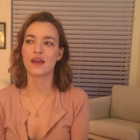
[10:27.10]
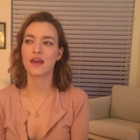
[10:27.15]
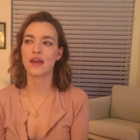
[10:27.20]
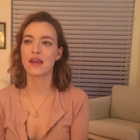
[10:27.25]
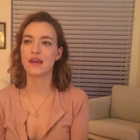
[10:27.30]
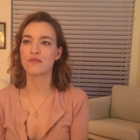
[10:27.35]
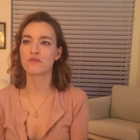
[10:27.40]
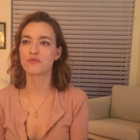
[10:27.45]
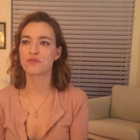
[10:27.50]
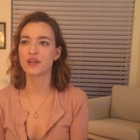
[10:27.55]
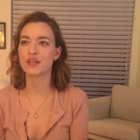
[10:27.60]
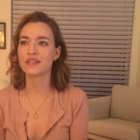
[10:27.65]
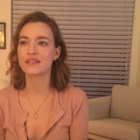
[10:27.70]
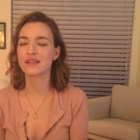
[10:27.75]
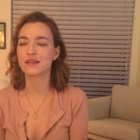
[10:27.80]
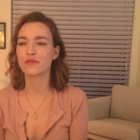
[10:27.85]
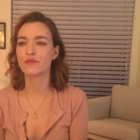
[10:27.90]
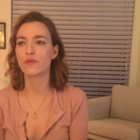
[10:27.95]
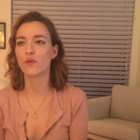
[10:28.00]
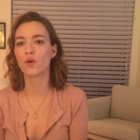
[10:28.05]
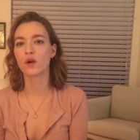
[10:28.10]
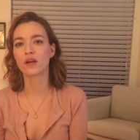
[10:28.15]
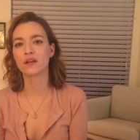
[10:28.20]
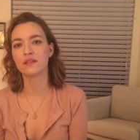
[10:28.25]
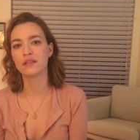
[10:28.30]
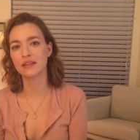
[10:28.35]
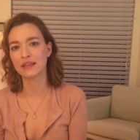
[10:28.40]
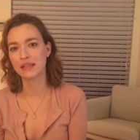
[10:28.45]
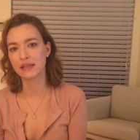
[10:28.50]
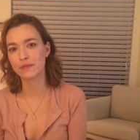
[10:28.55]
a reason for
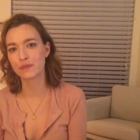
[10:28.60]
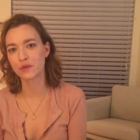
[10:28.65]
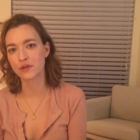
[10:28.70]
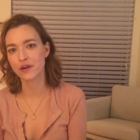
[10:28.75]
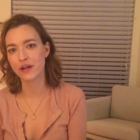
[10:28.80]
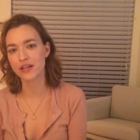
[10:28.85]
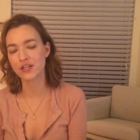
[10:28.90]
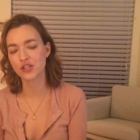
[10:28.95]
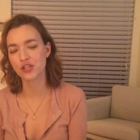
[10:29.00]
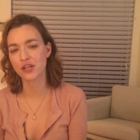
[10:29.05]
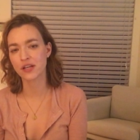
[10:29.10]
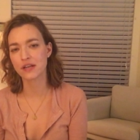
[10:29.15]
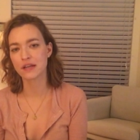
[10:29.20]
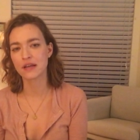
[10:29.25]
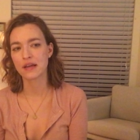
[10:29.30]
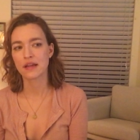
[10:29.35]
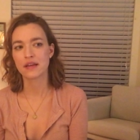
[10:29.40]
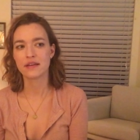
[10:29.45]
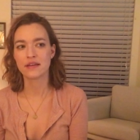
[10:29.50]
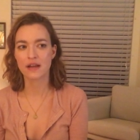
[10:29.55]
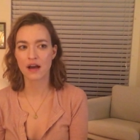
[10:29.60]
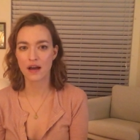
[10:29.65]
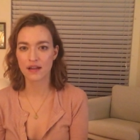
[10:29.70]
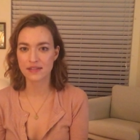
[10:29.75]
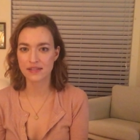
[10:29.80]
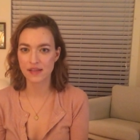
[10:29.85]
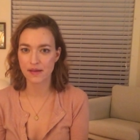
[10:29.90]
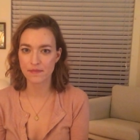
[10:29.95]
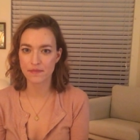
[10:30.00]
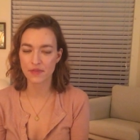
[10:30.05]
liberation,
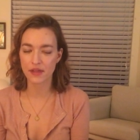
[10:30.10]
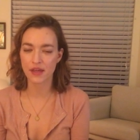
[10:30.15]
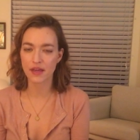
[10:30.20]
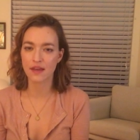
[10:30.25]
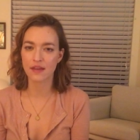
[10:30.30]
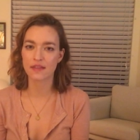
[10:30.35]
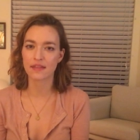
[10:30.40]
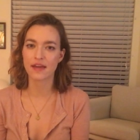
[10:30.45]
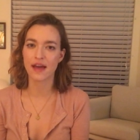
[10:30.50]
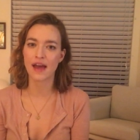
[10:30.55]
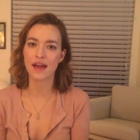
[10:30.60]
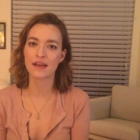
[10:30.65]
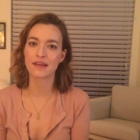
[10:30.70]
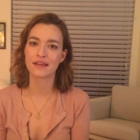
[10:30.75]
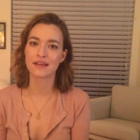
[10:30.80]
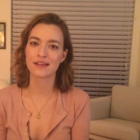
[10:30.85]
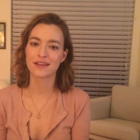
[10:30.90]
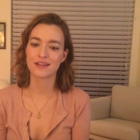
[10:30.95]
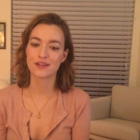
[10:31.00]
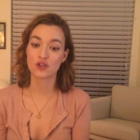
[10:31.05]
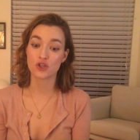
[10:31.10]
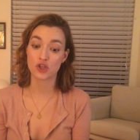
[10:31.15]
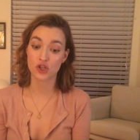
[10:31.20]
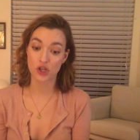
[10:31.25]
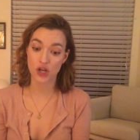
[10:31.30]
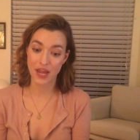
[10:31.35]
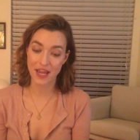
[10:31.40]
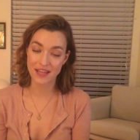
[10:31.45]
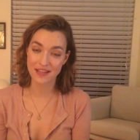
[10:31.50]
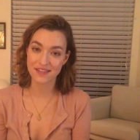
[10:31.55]
not something that
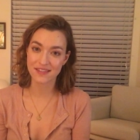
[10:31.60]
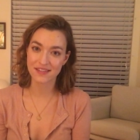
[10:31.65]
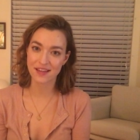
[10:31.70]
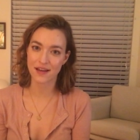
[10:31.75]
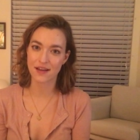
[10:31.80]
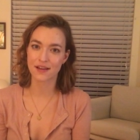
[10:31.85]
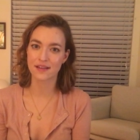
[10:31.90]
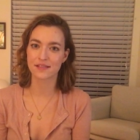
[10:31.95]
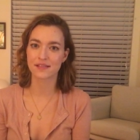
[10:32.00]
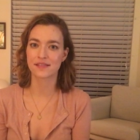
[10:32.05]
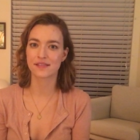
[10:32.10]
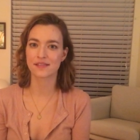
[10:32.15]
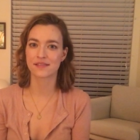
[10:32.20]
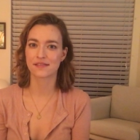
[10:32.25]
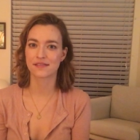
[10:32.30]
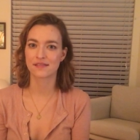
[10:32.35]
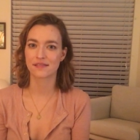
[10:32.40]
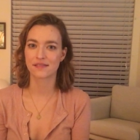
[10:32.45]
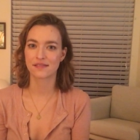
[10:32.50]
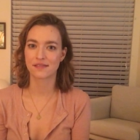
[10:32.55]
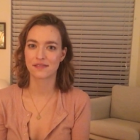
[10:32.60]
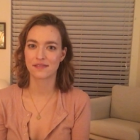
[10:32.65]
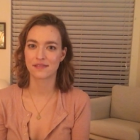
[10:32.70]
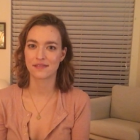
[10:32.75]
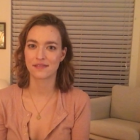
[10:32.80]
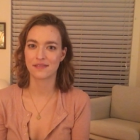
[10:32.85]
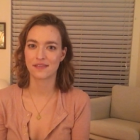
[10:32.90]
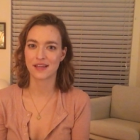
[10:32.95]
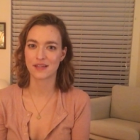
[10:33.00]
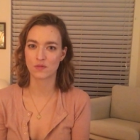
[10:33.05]
chains us
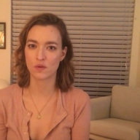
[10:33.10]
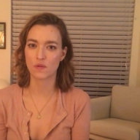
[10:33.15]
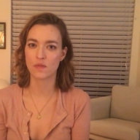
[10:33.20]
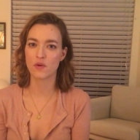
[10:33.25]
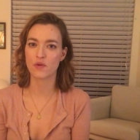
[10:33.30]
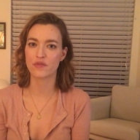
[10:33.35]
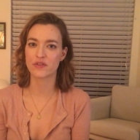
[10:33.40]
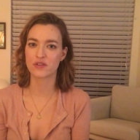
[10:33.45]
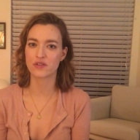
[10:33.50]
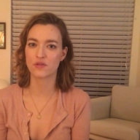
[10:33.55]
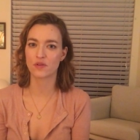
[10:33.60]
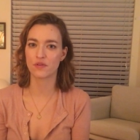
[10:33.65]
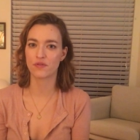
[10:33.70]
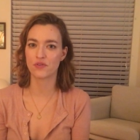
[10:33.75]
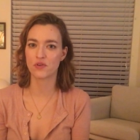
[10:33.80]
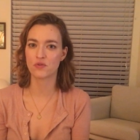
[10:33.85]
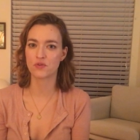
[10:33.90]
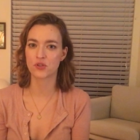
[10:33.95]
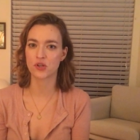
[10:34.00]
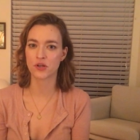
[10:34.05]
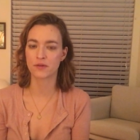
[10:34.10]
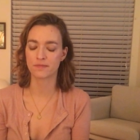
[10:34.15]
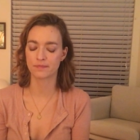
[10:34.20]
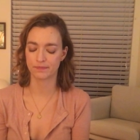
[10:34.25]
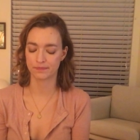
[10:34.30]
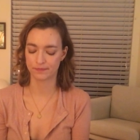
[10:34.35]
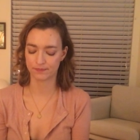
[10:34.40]
as we move into the future.